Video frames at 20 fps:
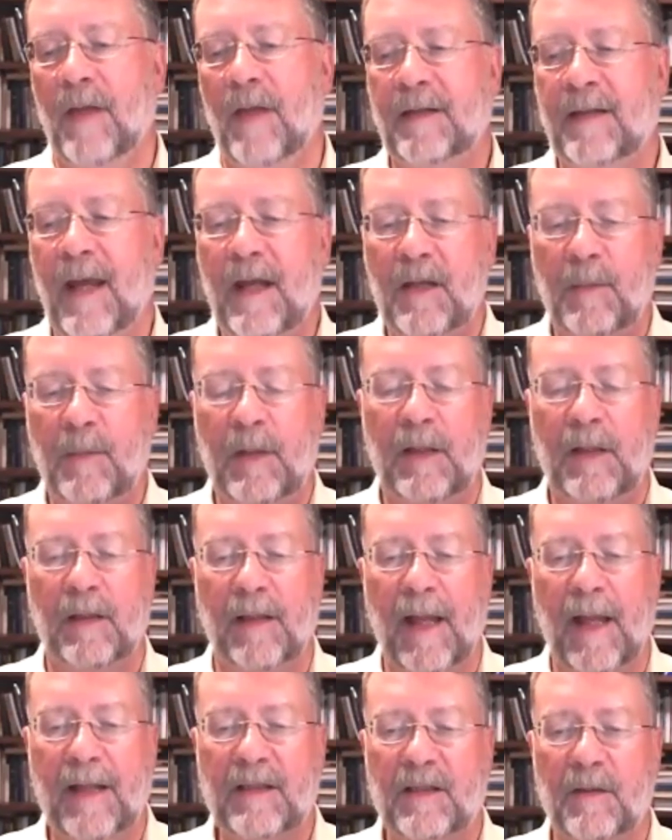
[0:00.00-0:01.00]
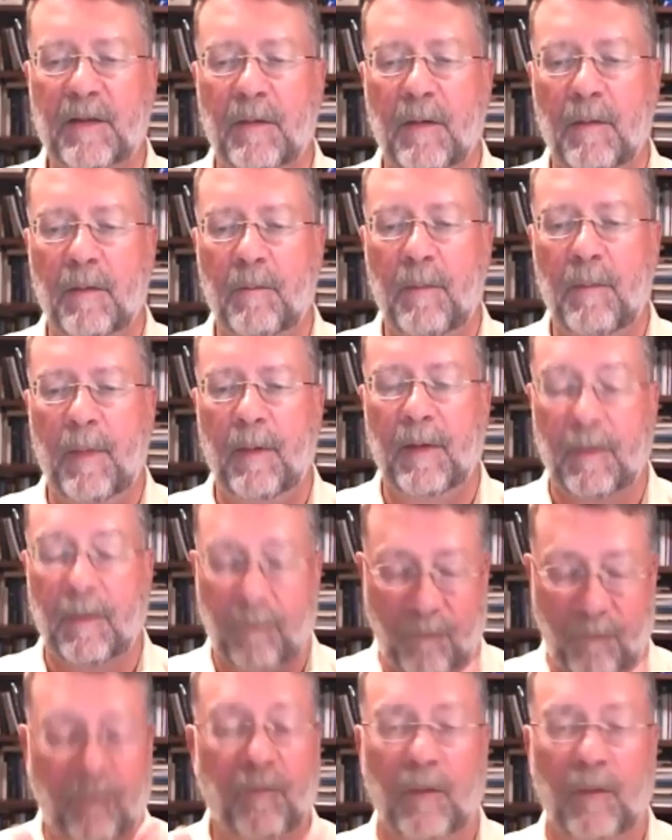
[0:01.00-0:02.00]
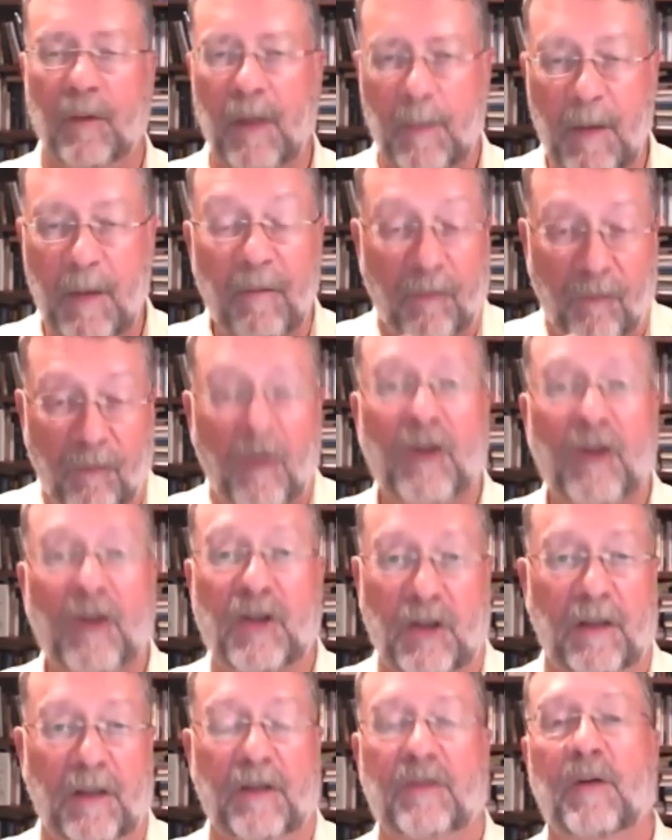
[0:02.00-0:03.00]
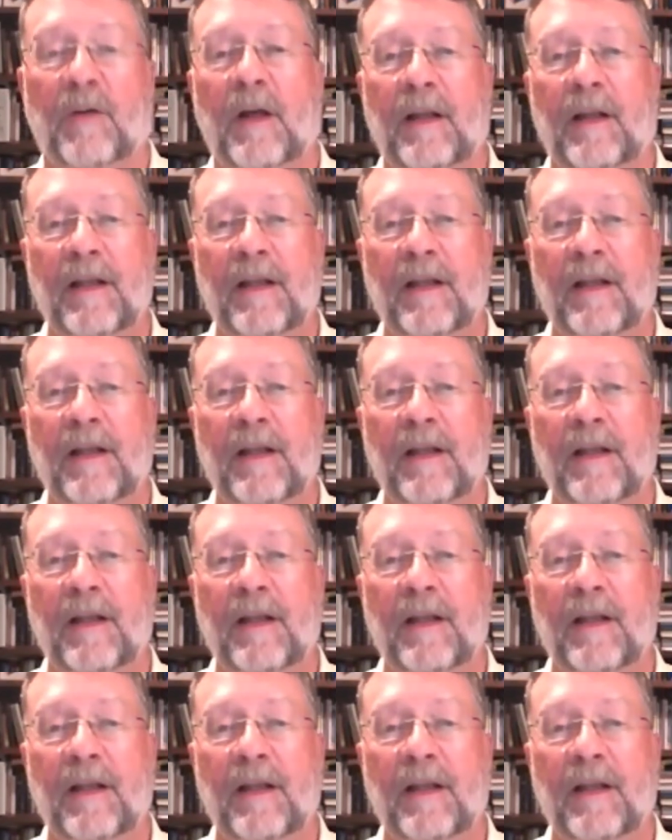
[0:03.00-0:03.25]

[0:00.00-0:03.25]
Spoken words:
tend to mean they mean frictionless, right?